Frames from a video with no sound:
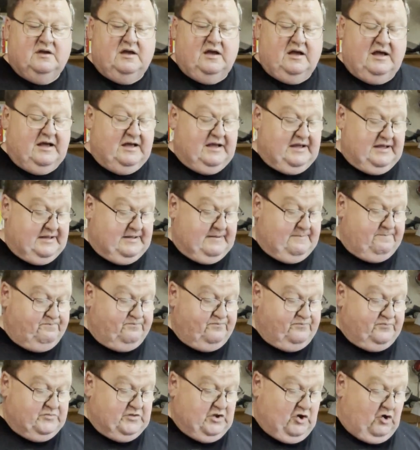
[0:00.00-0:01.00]

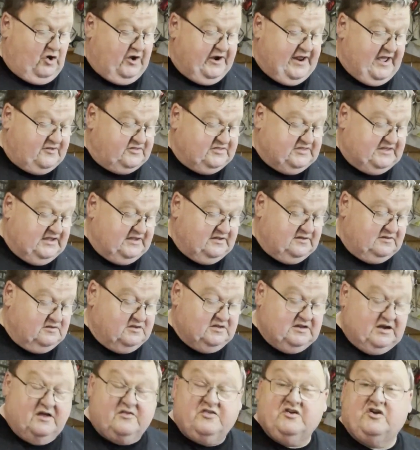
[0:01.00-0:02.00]
I don't think,
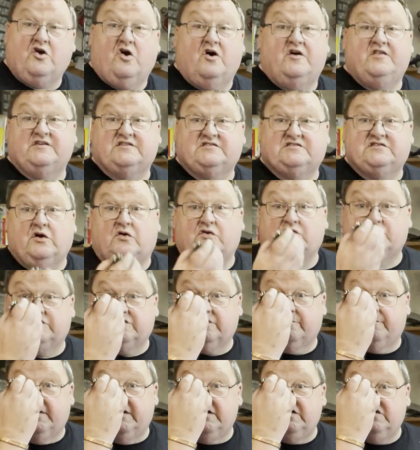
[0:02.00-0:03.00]
the guy that sold it to
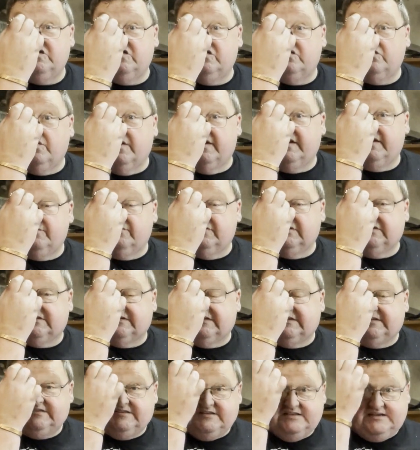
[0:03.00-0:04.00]
me knew. He was a
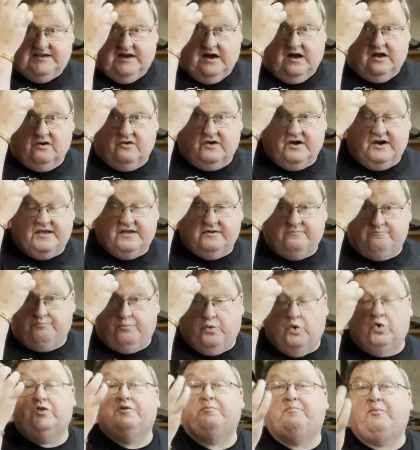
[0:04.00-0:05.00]
dealer and had
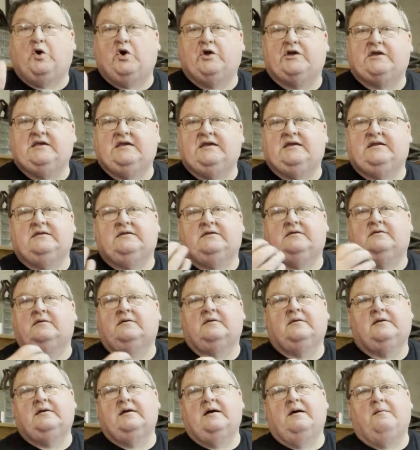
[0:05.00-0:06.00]
bought the bike in and
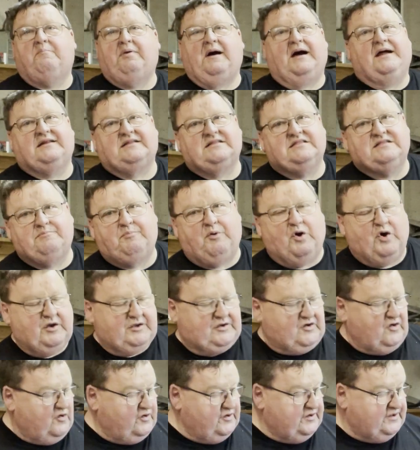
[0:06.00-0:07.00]
punted the bike
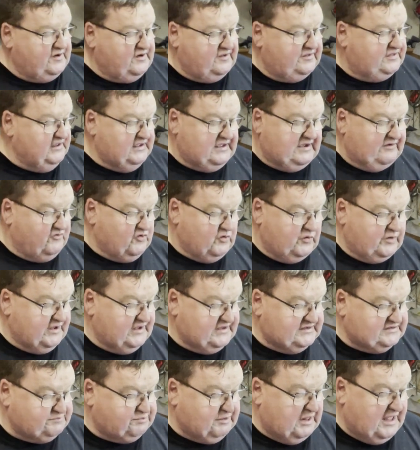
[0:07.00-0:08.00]
on, and I think I've already
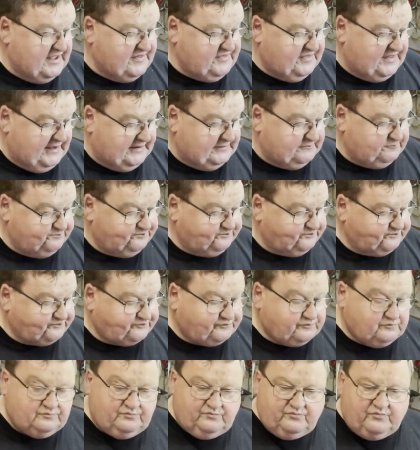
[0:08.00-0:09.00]
explained that.
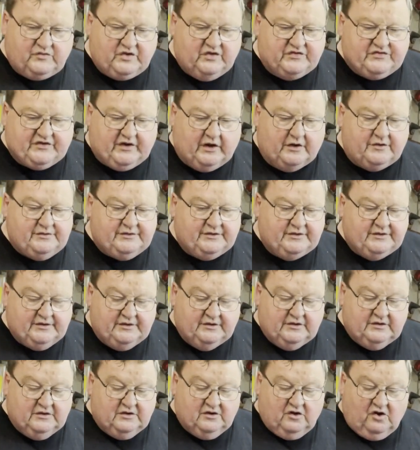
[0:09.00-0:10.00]
So
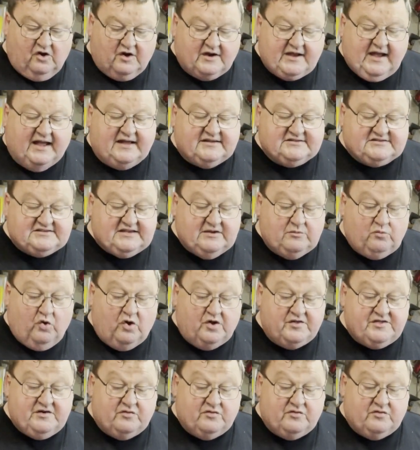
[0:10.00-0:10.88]
I can't see why the